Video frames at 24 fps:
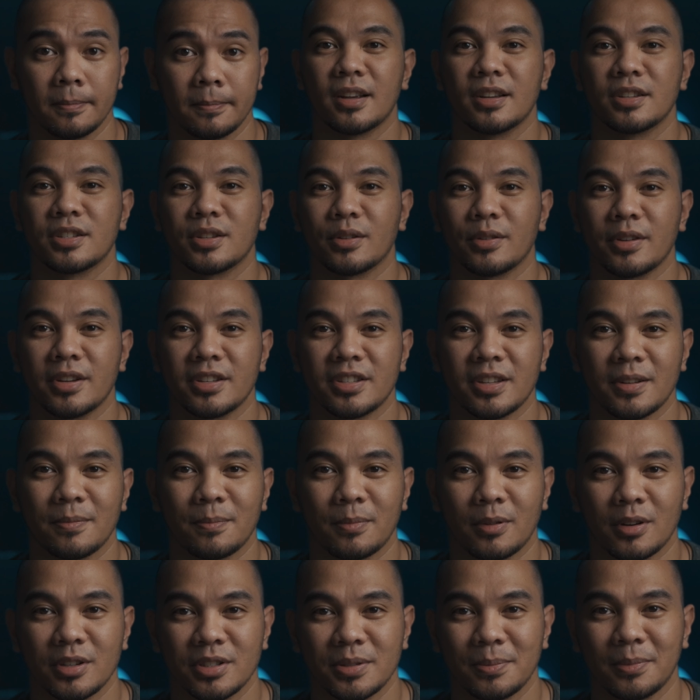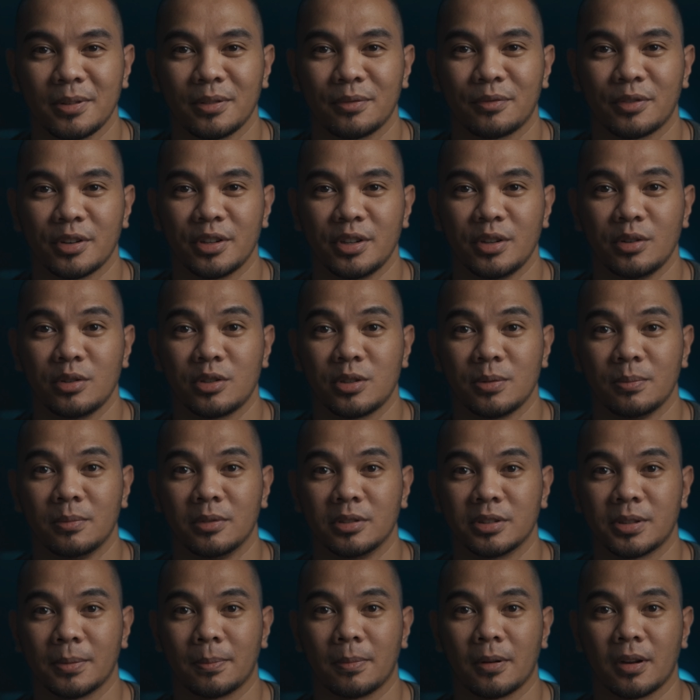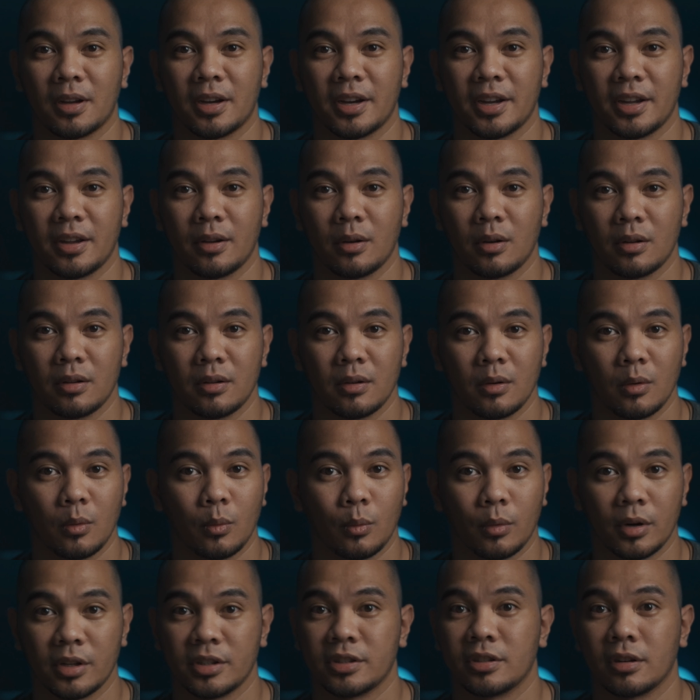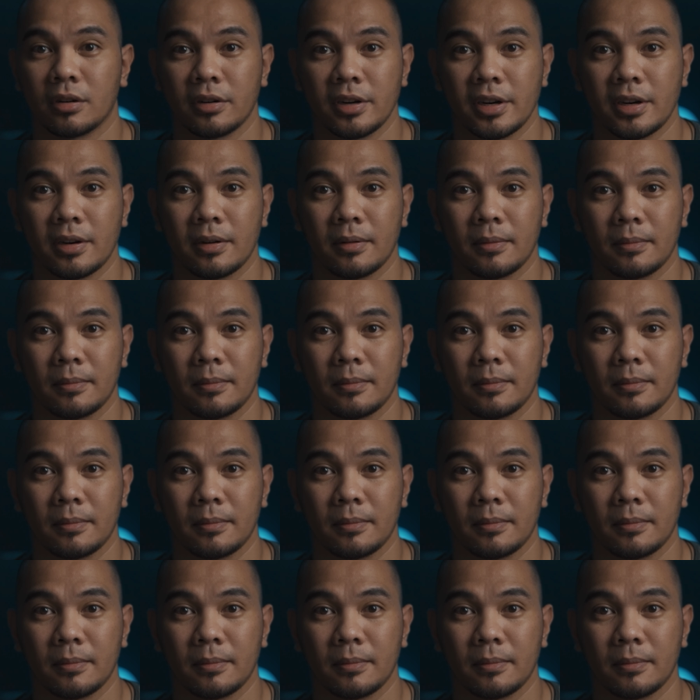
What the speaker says: So is it possible for you to multiply one tart?